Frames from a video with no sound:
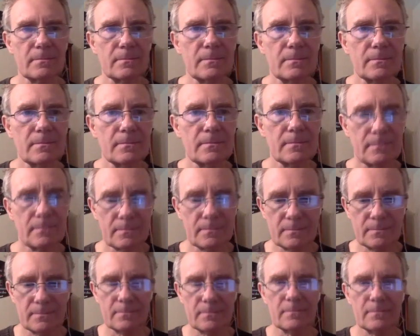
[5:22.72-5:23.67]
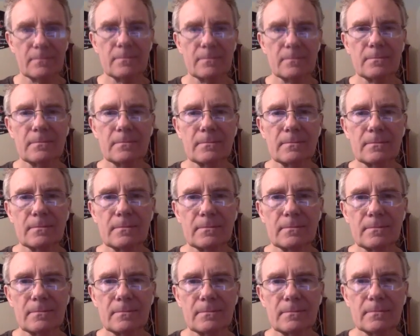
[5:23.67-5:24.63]

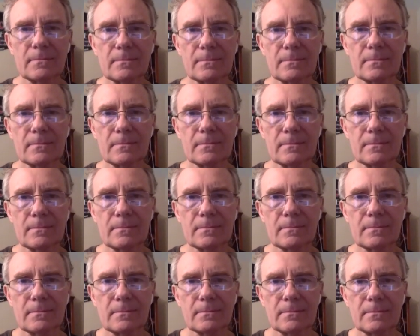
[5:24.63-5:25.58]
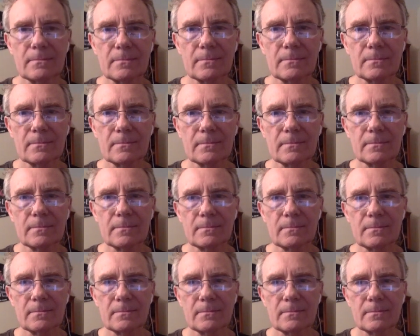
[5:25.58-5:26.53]

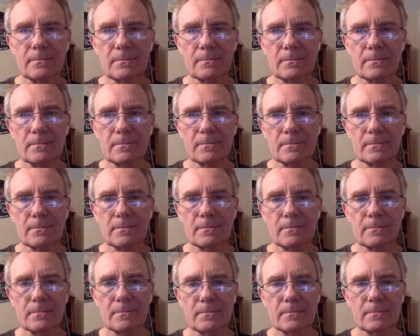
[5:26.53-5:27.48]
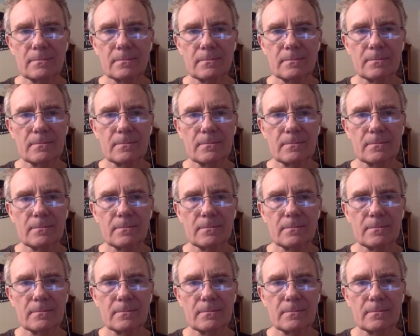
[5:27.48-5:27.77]
[no speech]